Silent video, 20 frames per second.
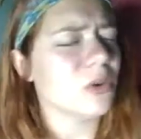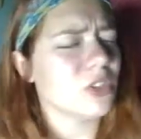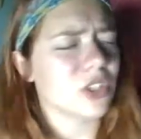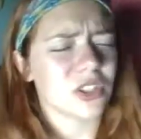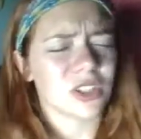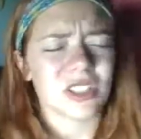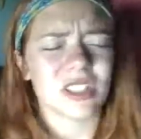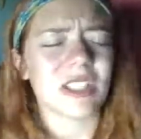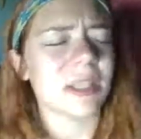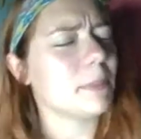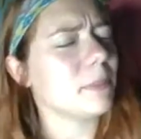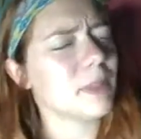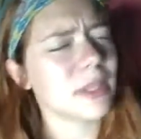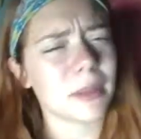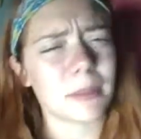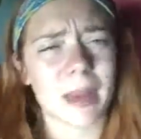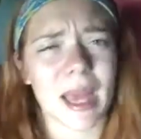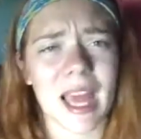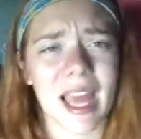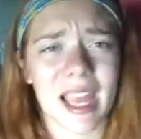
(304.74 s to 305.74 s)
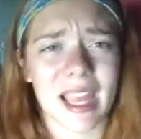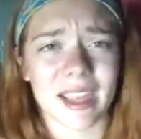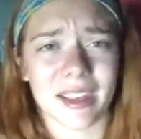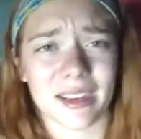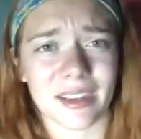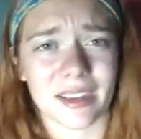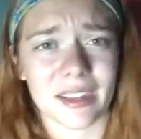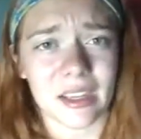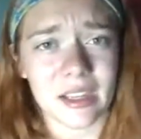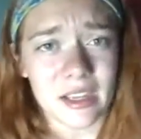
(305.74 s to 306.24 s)
just slip of the
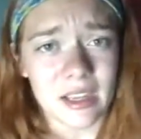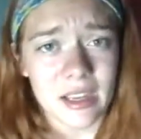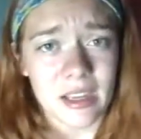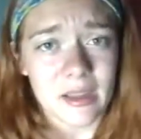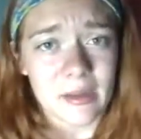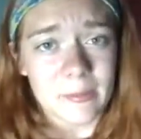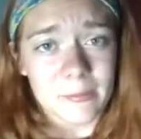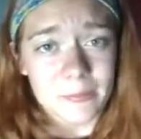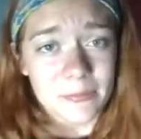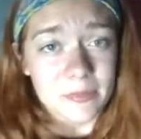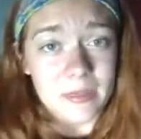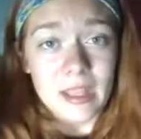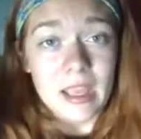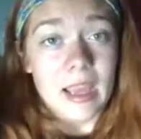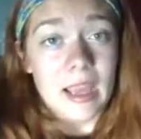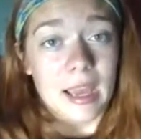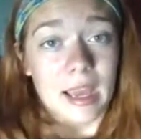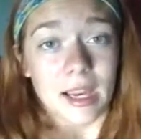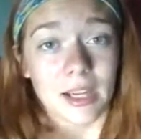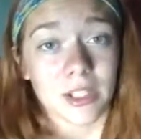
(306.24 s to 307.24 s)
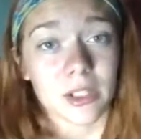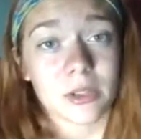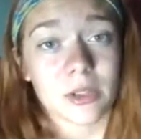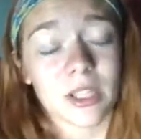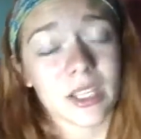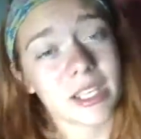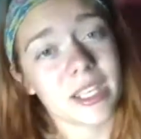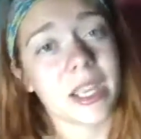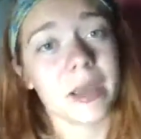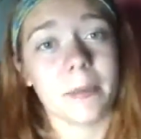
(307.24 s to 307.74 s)
mind, and you
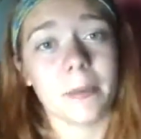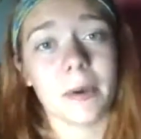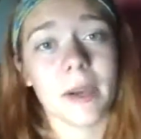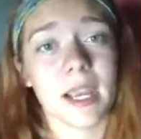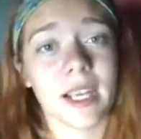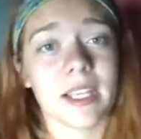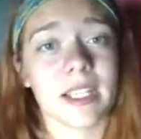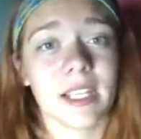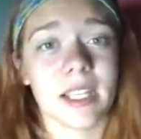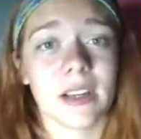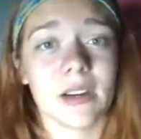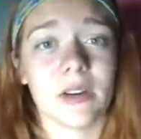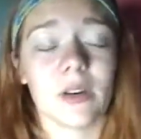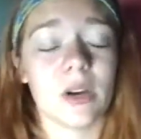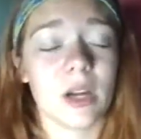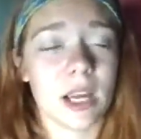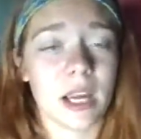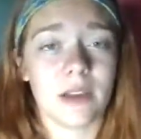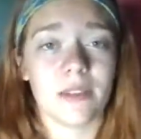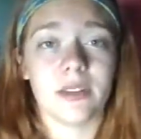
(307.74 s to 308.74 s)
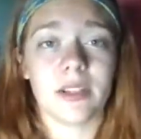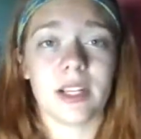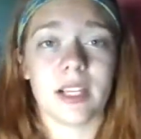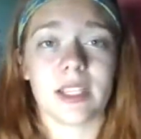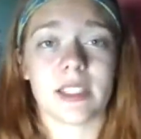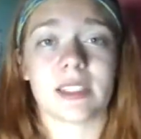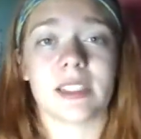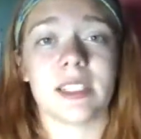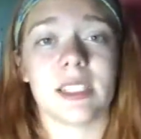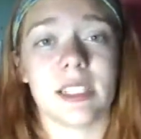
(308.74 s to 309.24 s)
could get pregnant or have an
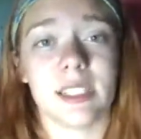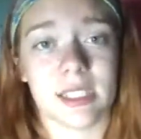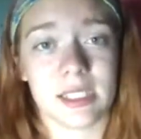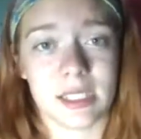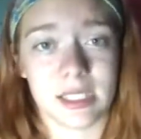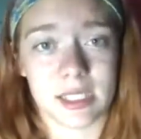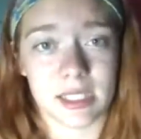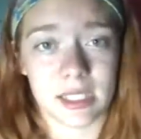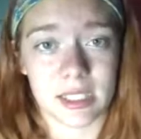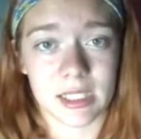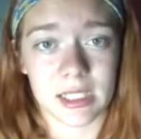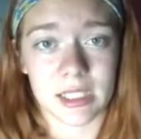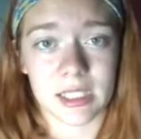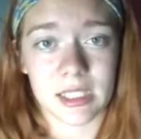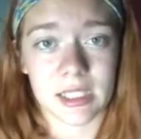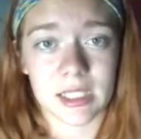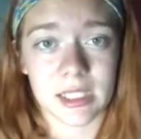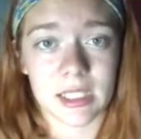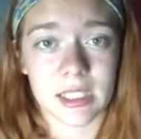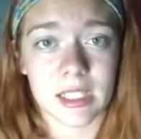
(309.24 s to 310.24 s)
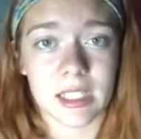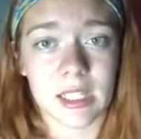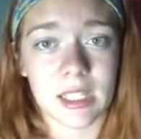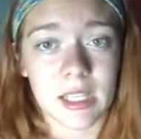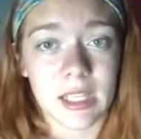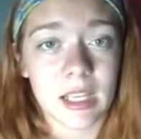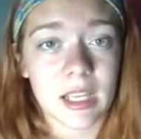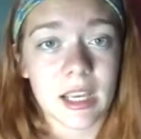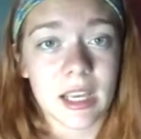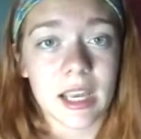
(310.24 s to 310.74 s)
STD.
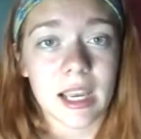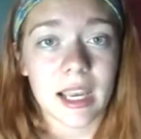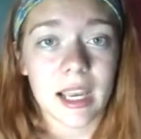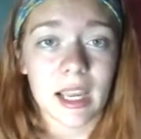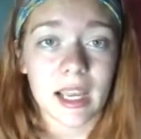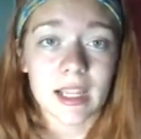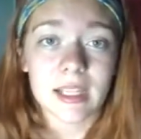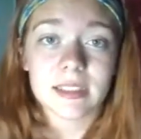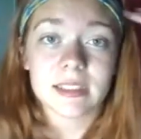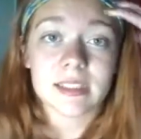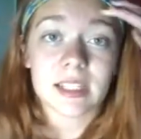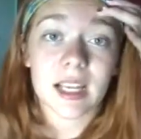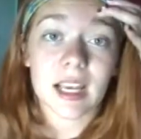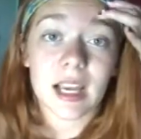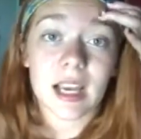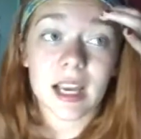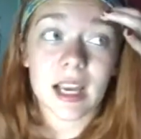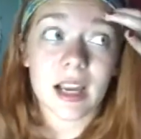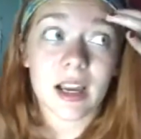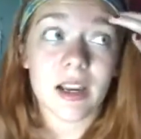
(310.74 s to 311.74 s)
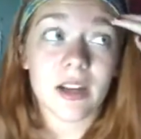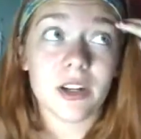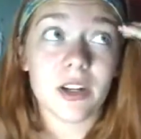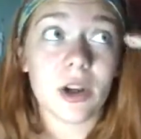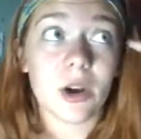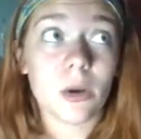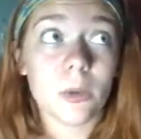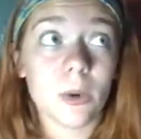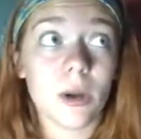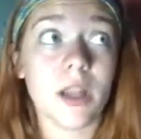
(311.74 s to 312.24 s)
And
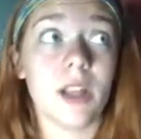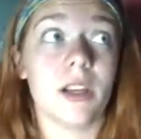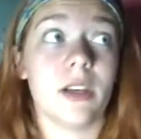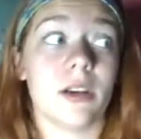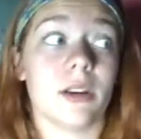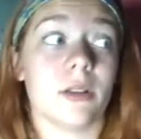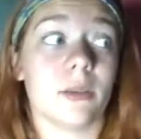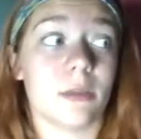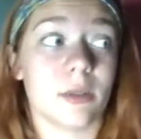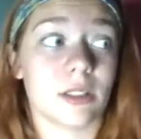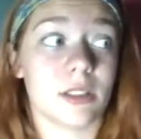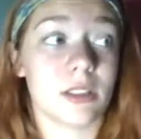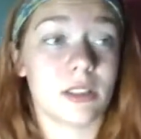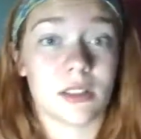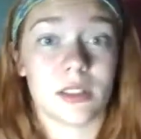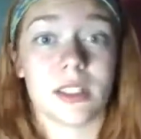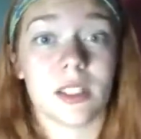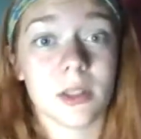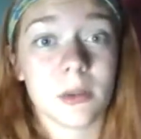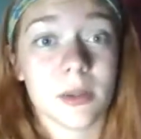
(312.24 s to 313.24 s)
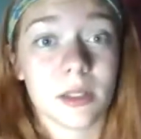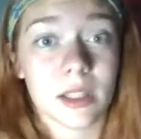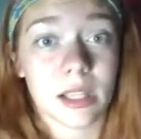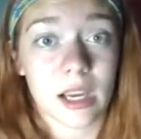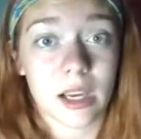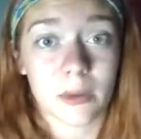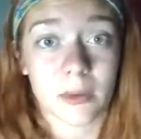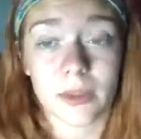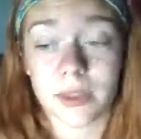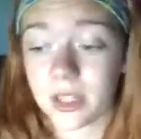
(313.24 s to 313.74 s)
no one wants to deal with
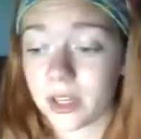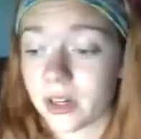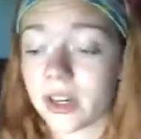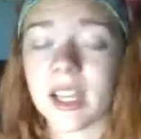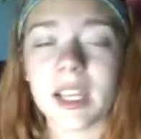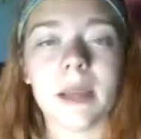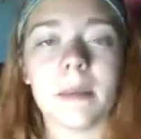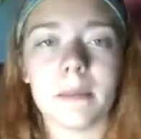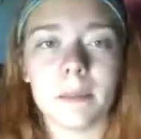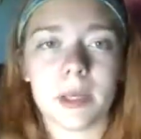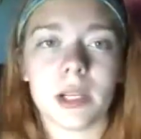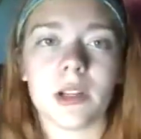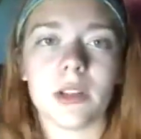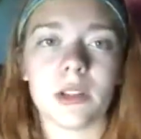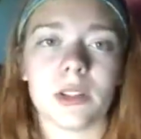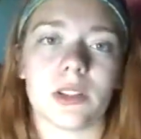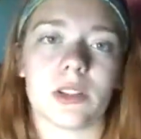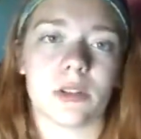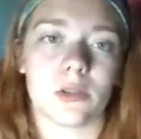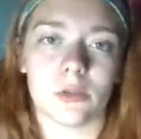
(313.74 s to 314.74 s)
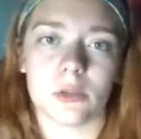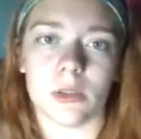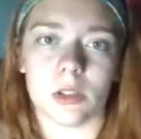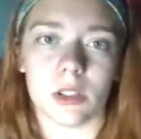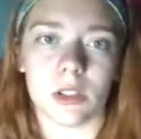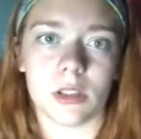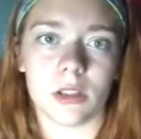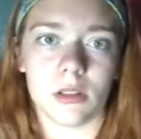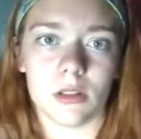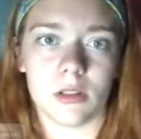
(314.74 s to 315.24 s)
that when they're in middle
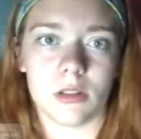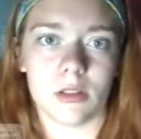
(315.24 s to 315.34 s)
school.